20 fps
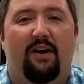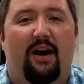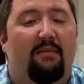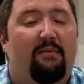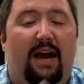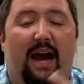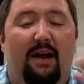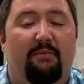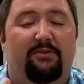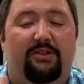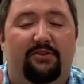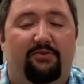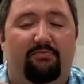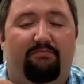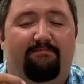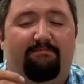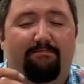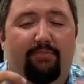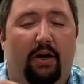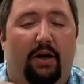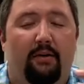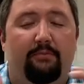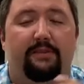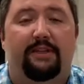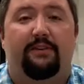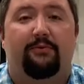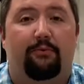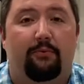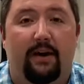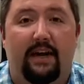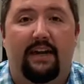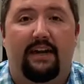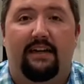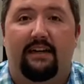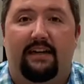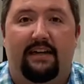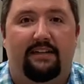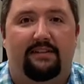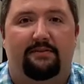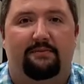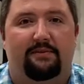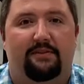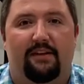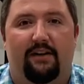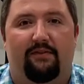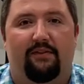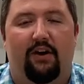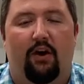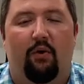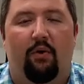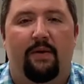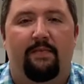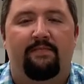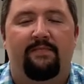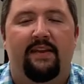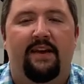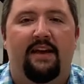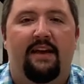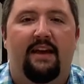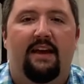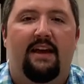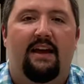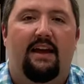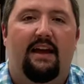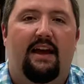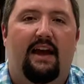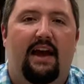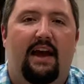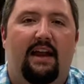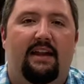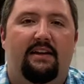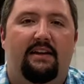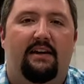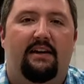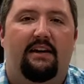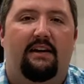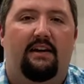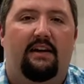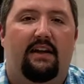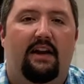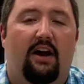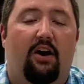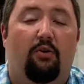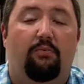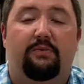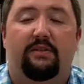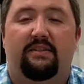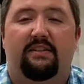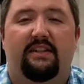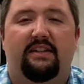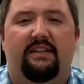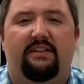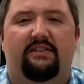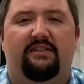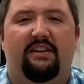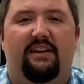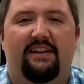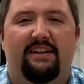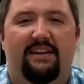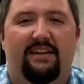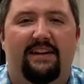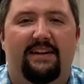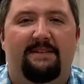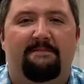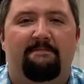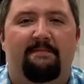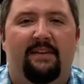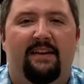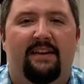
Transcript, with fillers: I'm, I'm just pumped and ready to get some stuff going, and uh, and I hope to see you Sunday.